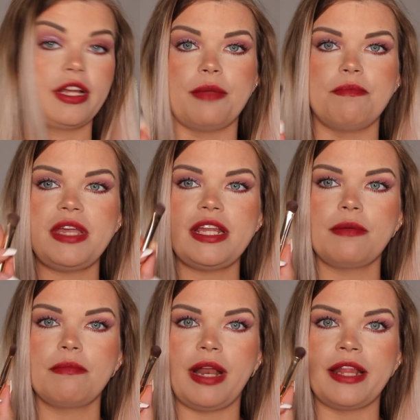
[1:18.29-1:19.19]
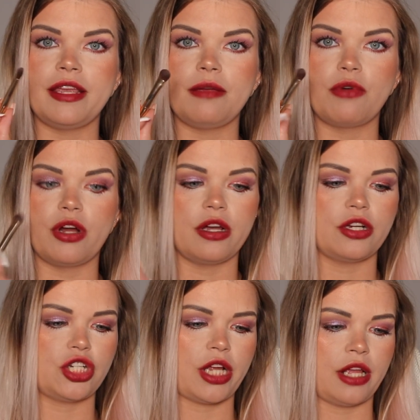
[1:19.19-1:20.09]
a medium blending
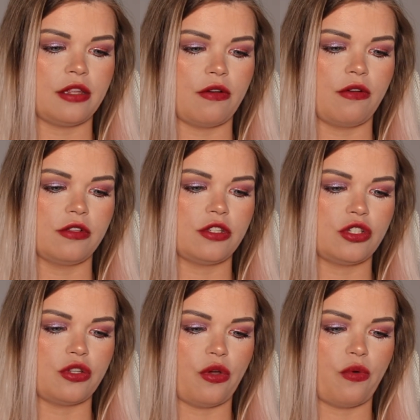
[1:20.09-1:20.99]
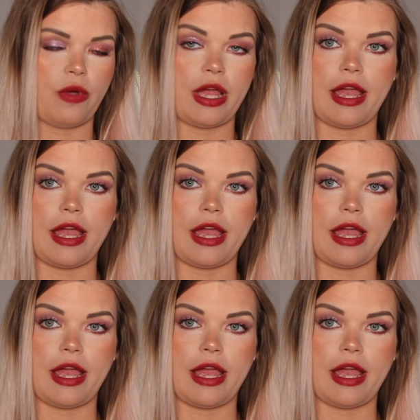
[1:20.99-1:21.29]
brush, and also